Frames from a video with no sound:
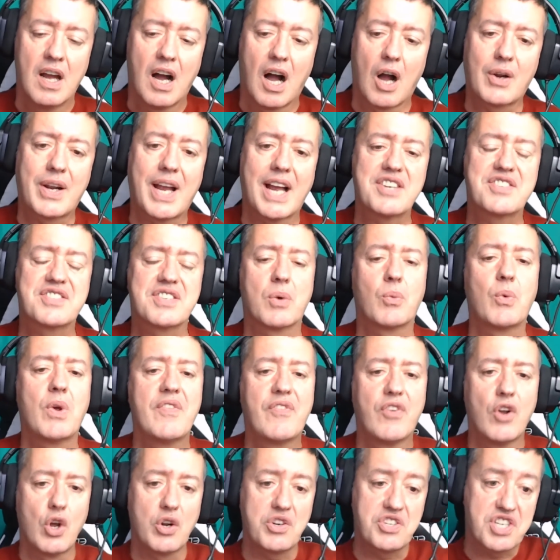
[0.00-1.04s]
Okay, so
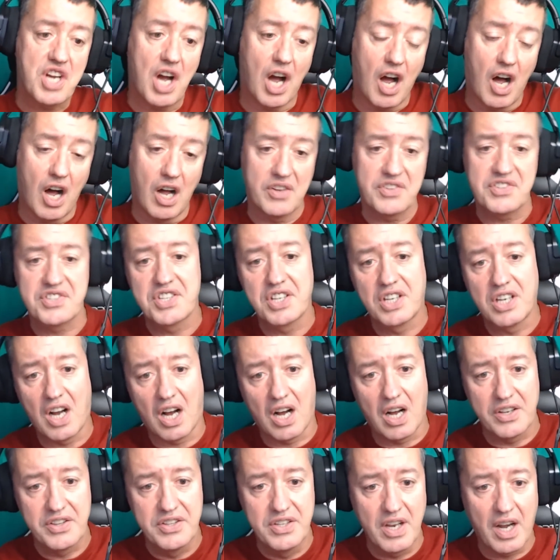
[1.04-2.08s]
we've looked at Answer
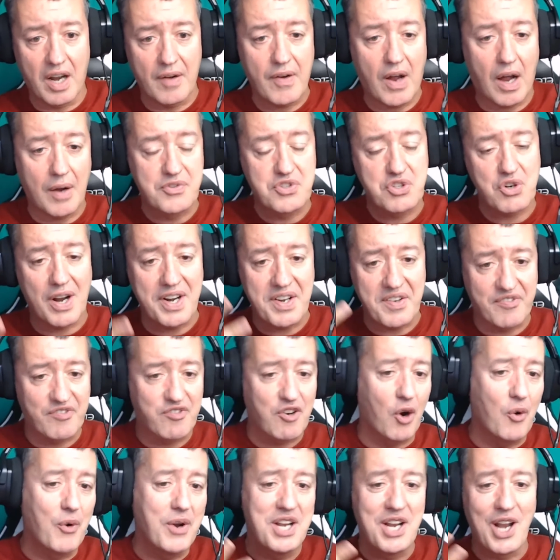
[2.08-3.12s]
Garden. I've tried to
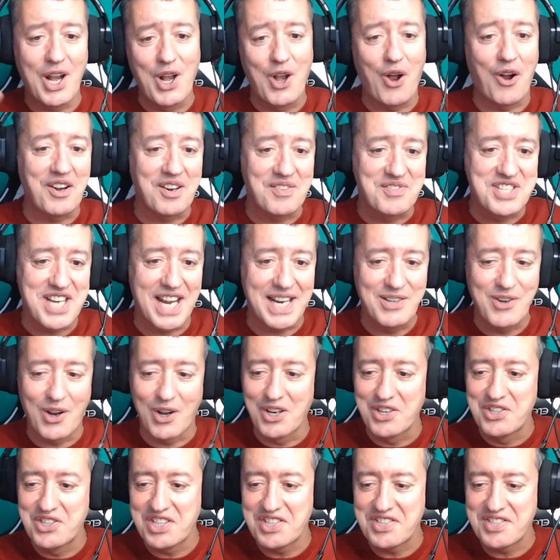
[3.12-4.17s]
throw in a lot of
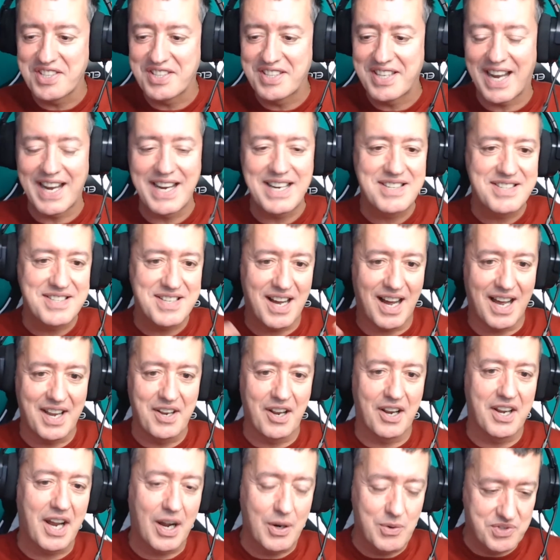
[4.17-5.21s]
technologies to date, and
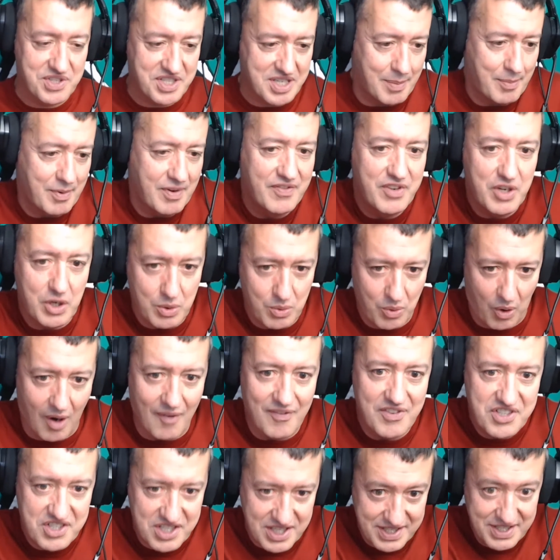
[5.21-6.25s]
I know some of you
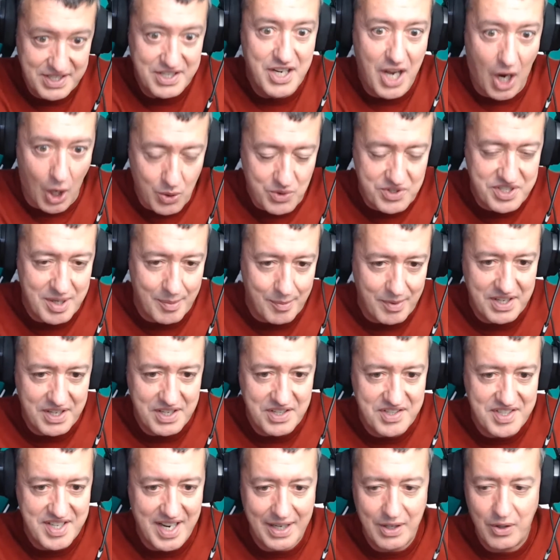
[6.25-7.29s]
obviously know some of
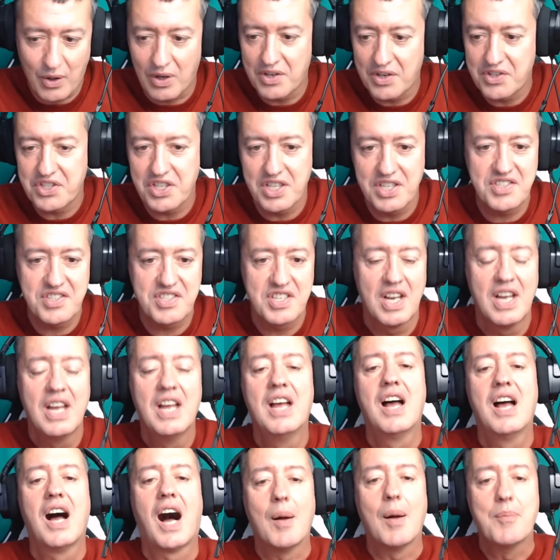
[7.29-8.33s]
these technologies.
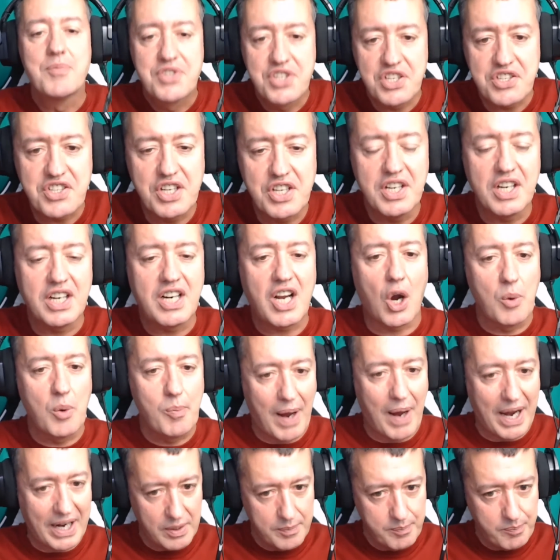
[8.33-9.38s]
I'm just going to go
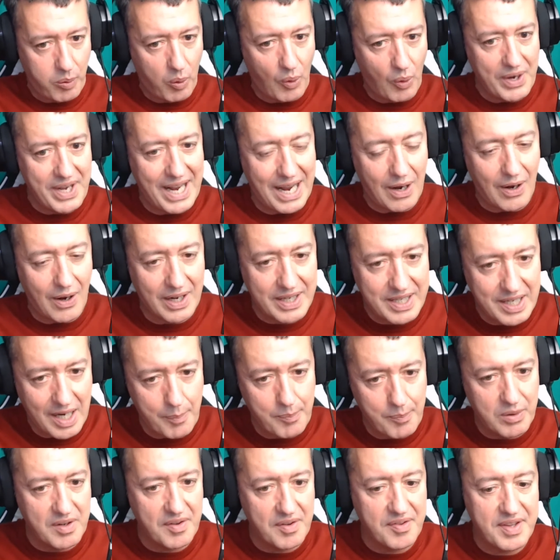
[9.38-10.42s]
back and point out a
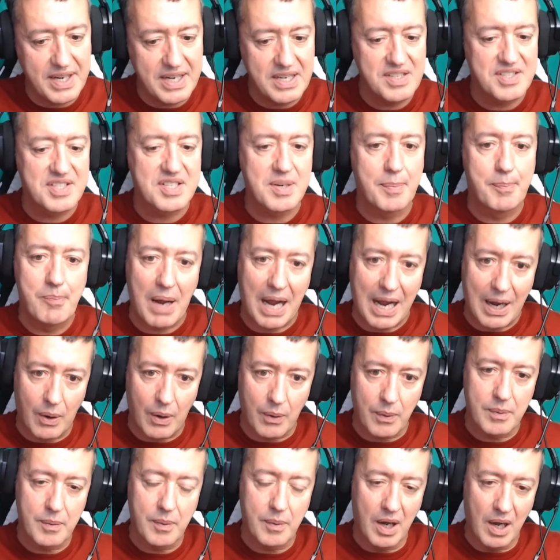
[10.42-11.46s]
couple of things
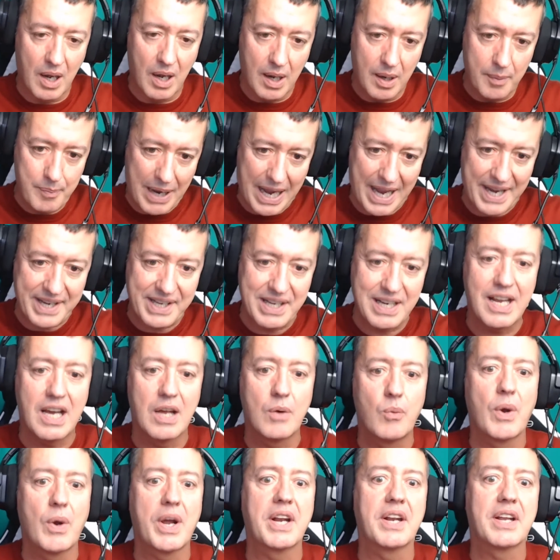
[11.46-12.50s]
about Padlet,
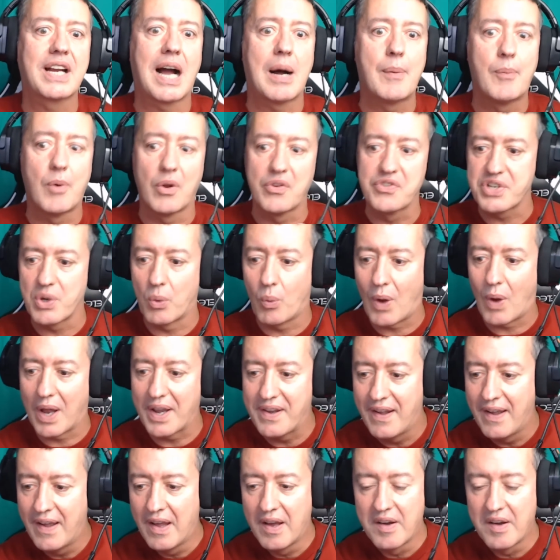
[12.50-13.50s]
and we're going to come on to one